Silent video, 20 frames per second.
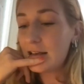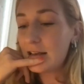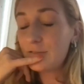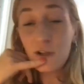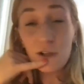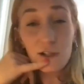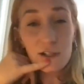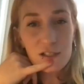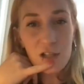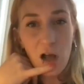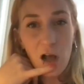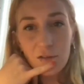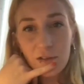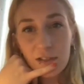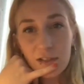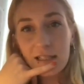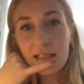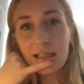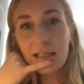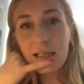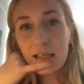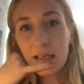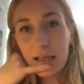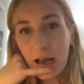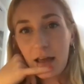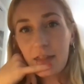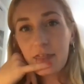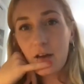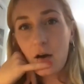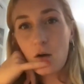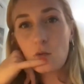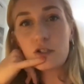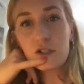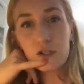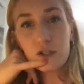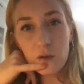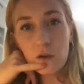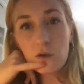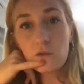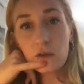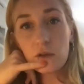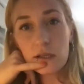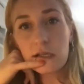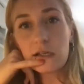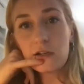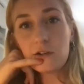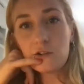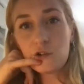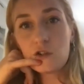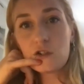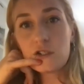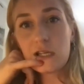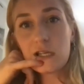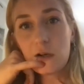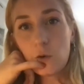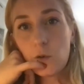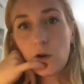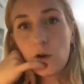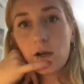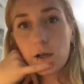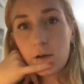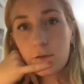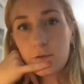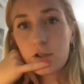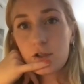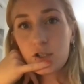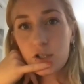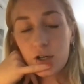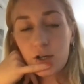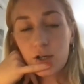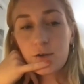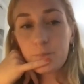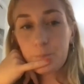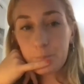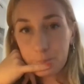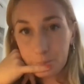philosophically I thought was doing really interesting work for sure.